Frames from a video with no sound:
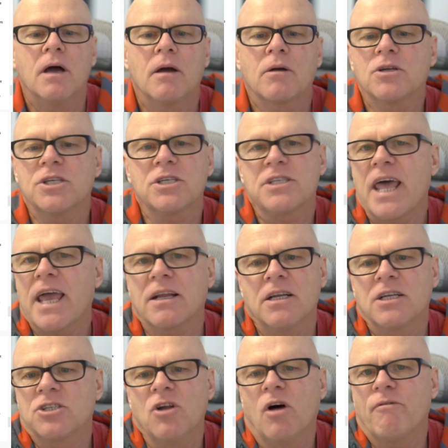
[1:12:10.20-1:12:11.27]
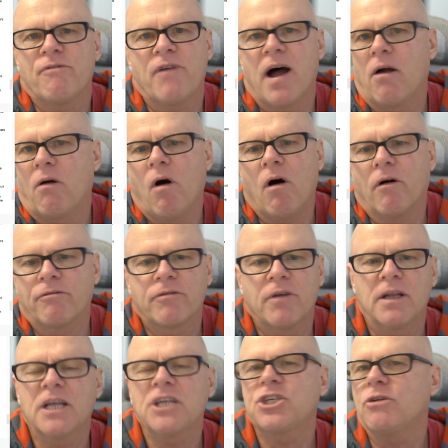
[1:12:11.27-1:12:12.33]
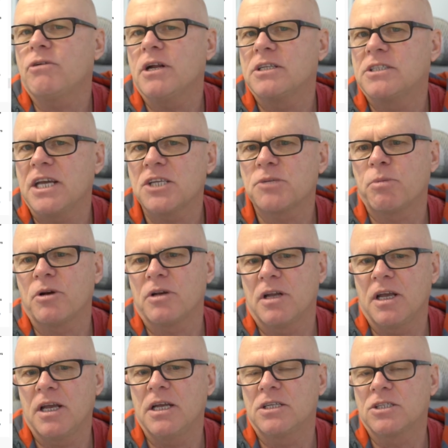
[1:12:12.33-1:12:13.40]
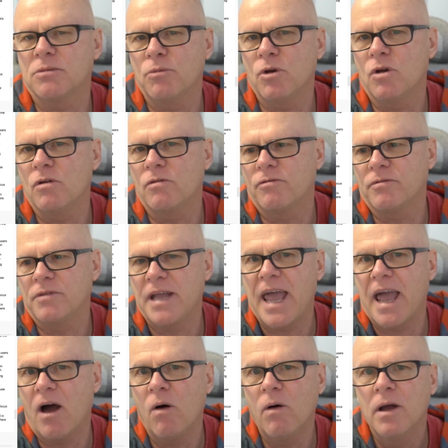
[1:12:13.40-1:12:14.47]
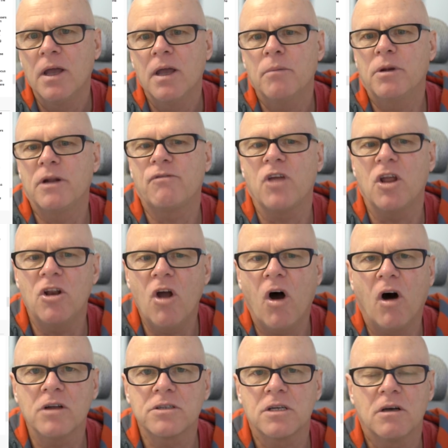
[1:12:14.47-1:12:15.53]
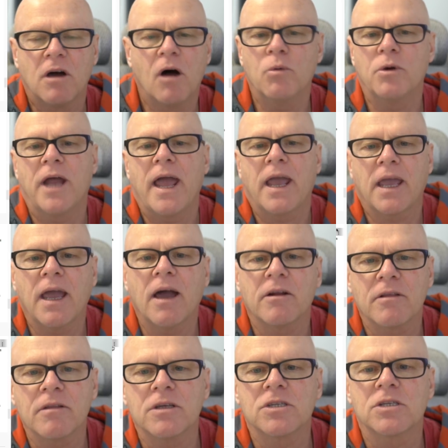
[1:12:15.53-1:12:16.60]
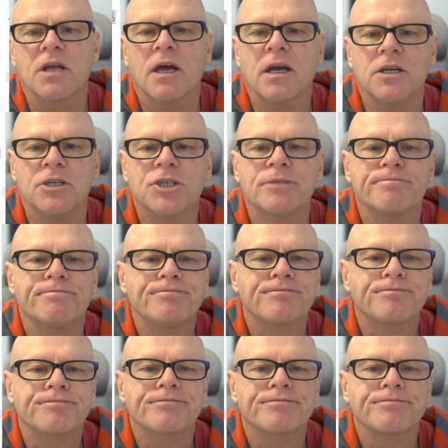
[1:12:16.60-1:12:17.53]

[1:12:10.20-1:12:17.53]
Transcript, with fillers: because uh, it's that it's not far off unless you're in a desperate need to move now but if you're not i would hang out at this stage